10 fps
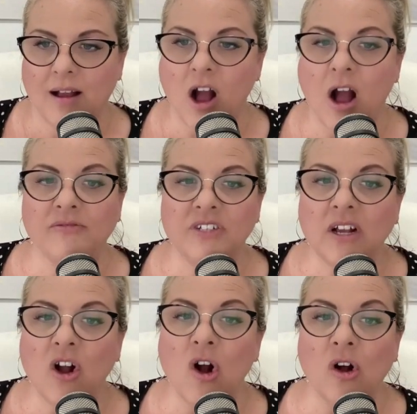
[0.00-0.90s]
often
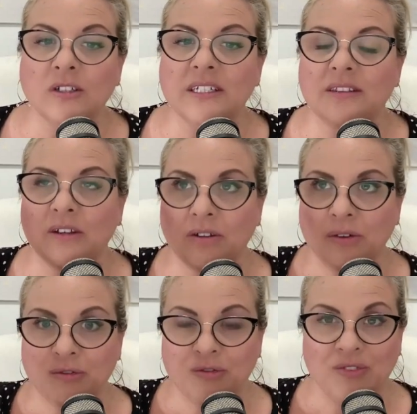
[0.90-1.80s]
called the
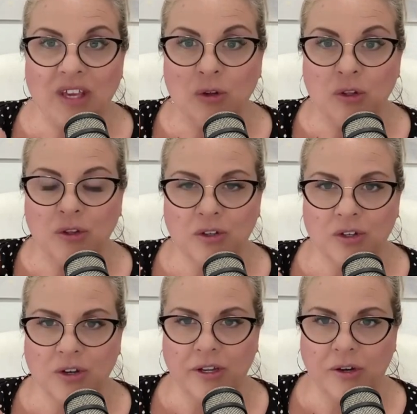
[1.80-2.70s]
feel
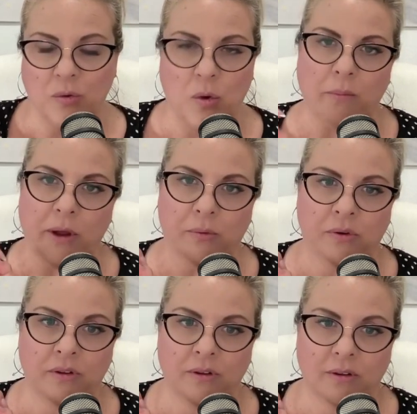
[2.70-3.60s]
good hormone.
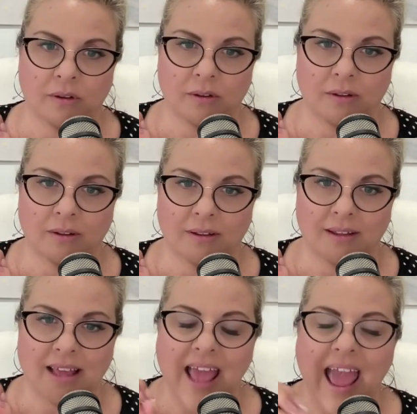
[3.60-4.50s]

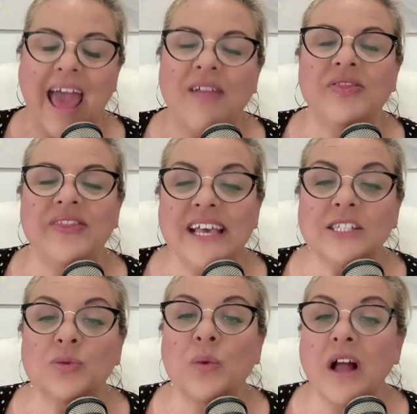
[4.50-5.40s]
And
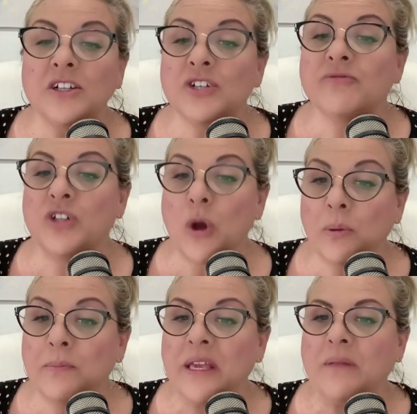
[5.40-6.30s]
this rush of
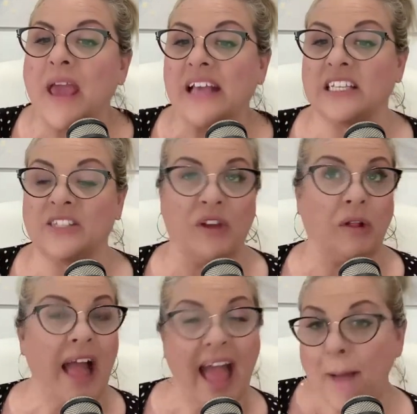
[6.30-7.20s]
dopamine makes us
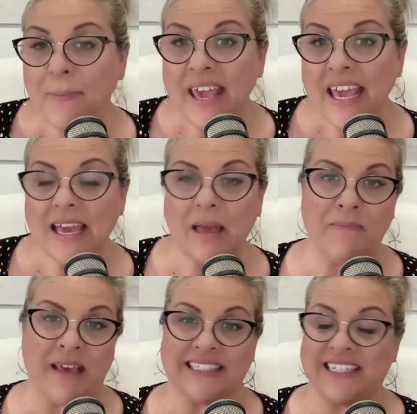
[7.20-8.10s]
feel happy. It
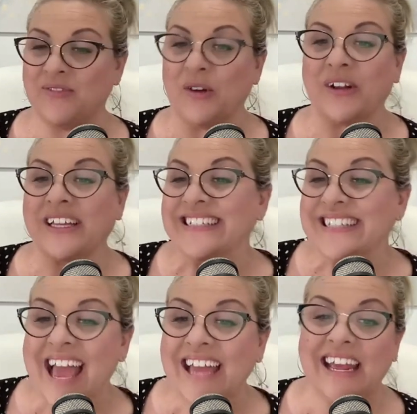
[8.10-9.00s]
makes us feel
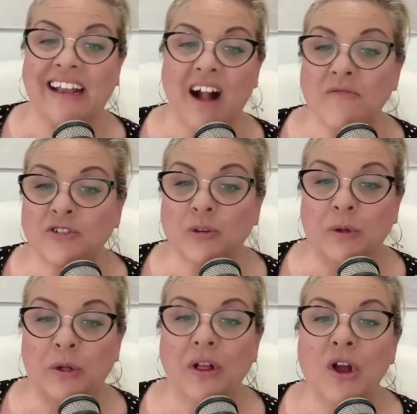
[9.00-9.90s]
content and
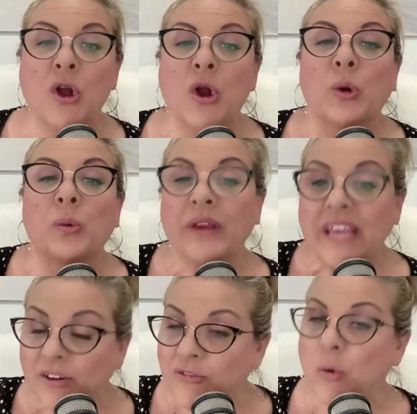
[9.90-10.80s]
comfortable,
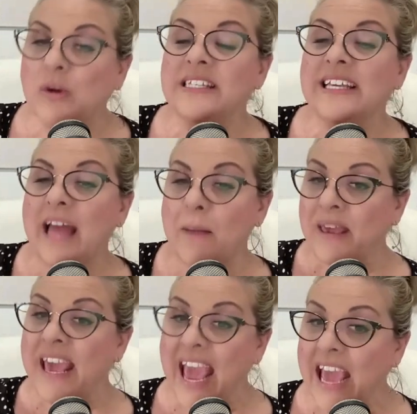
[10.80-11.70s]
reinforcing that
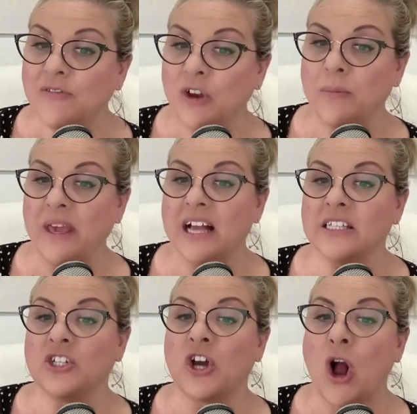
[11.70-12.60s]
behavior,
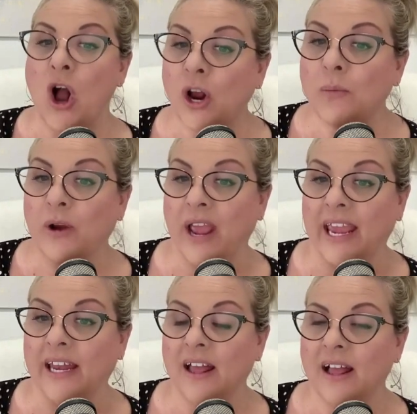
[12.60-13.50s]
because to our
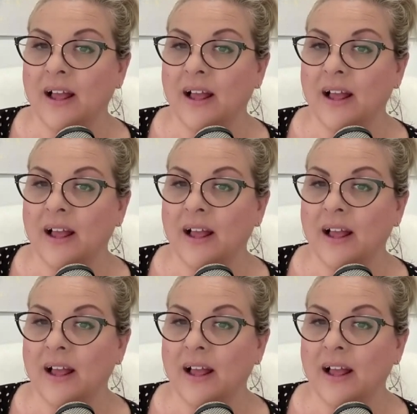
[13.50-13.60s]
brain,